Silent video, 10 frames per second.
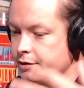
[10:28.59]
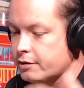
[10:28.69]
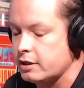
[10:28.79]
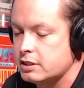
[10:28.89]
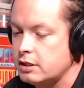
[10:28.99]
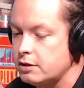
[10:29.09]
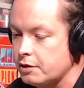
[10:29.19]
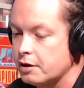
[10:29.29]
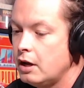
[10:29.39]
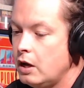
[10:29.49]

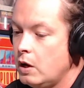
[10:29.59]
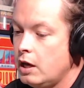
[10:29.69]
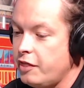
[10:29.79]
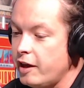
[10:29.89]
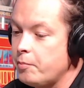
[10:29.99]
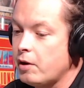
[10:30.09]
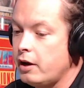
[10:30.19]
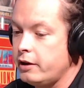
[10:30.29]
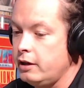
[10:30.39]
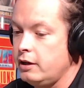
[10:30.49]
contender, they
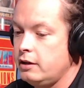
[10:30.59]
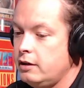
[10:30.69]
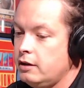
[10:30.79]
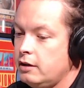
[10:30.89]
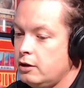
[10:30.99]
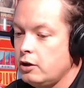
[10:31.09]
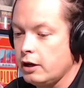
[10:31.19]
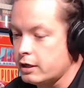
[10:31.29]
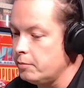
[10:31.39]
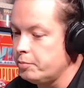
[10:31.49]
brought in a
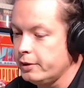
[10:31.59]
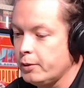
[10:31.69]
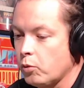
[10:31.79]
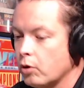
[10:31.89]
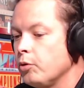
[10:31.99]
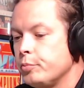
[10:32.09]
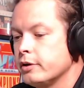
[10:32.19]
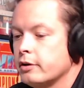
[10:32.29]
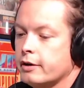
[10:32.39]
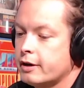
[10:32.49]
complete world
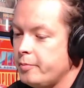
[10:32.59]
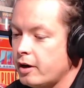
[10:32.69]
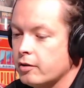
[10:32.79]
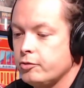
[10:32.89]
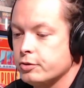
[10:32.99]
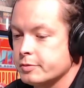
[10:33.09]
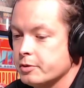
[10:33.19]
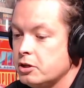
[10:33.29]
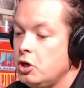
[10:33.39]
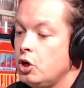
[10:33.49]
beater in Kamaru
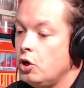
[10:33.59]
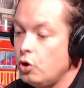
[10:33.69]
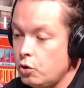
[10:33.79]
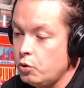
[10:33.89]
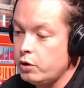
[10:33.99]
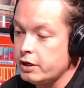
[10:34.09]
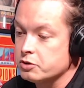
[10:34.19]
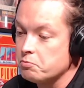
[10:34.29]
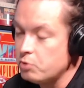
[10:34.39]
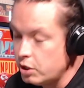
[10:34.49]
Usman, who
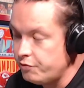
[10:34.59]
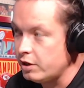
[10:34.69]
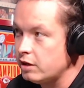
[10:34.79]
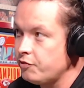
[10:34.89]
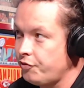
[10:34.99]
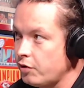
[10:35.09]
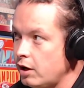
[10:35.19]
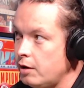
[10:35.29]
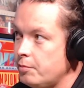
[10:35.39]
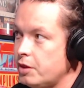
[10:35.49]
is moving
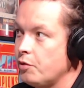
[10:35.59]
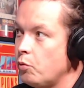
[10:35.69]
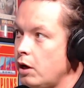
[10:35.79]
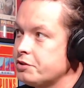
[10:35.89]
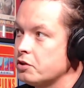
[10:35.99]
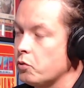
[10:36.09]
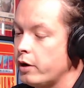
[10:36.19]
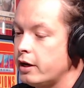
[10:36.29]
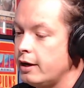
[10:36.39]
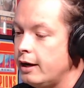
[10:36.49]
from the
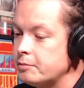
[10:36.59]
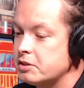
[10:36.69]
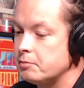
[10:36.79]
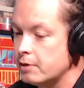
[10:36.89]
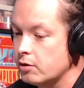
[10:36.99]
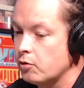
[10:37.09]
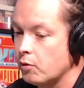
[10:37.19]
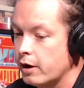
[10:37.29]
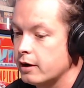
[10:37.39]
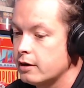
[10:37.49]
welterweight up to
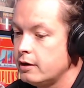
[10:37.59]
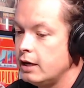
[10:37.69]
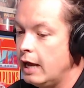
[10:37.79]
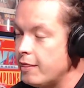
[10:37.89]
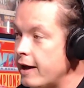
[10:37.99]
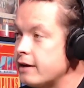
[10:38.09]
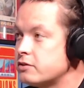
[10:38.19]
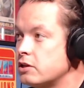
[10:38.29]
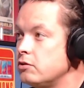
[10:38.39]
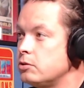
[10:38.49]
middleweight. And that
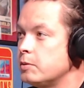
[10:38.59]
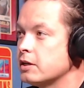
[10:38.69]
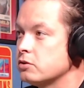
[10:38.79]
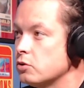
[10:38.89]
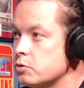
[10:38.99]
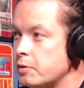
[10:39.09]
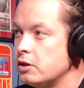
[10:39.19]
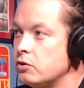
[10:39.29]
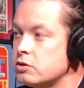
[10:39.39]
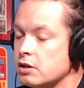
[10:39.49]
is huge because Usman
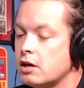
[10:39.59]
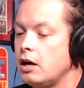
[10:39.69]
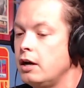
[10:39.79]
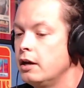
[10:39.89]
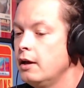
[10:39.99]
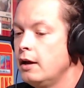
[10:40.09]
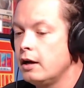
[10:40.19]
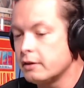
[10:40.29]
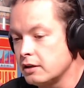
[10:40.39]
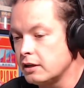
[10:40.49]
used to cut
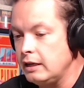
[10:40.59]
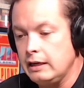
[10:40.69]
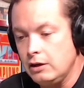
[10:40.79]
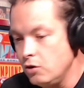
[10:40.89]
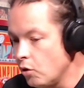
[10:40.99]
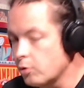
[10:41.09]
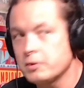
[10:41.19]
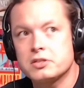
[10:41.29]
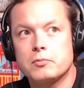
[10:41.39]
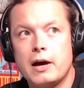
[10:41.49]
an
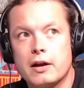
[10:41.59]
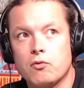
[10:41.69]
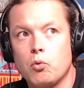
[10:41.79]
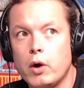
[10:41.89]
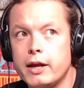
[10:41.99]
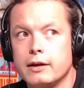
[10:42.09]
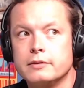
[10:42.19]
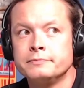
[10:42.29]
enormous amount of weight